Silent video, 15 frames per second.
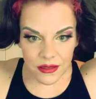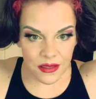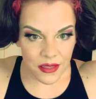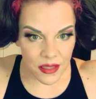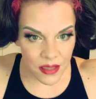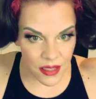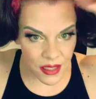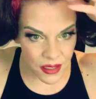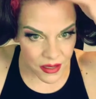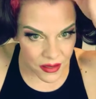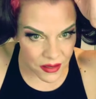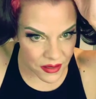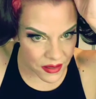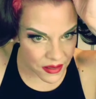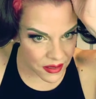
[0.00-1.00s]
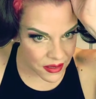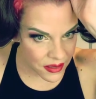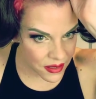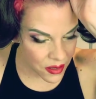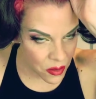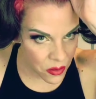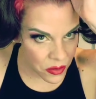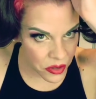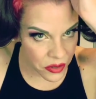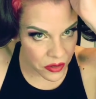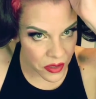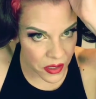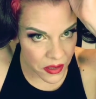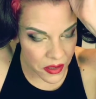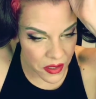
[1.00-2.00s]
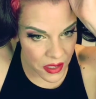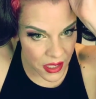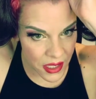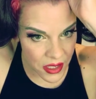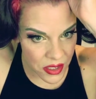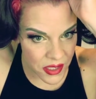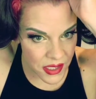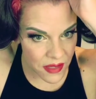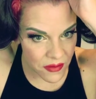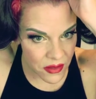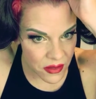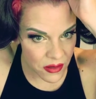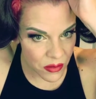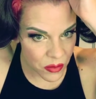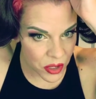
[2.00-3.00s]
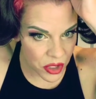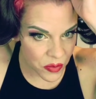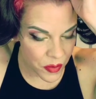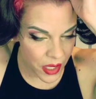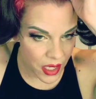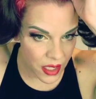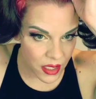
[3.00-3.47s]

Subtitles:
so then hold your crown at the head, just give it a little brush back.